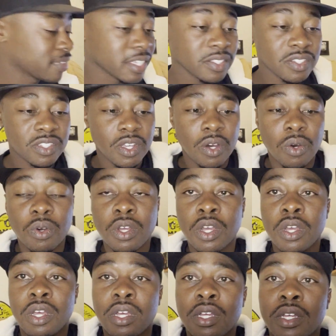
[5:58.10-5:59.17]
So
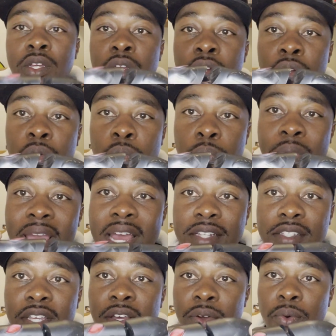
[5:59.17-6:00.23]

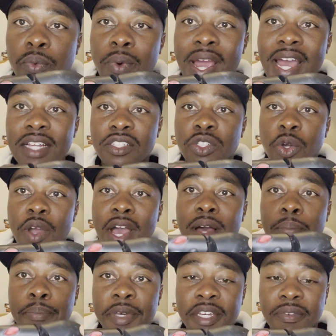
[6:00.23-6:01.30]
rats draw
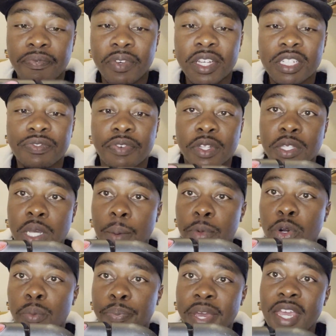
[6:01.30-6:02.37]
out big fish,
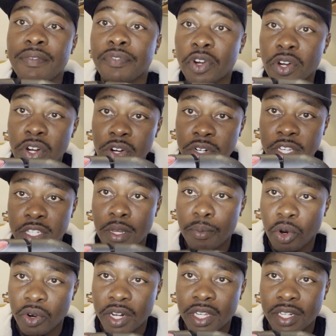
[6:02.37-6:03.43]
phenomenal bait for early in the
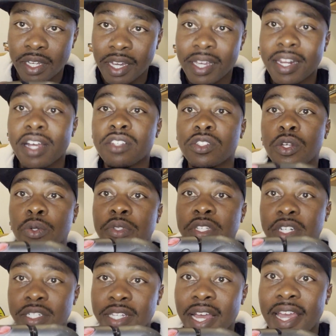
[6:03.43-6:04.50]
morning and also
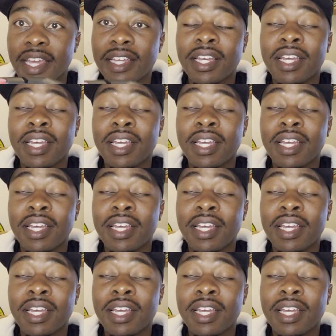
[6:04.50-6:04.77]
near night,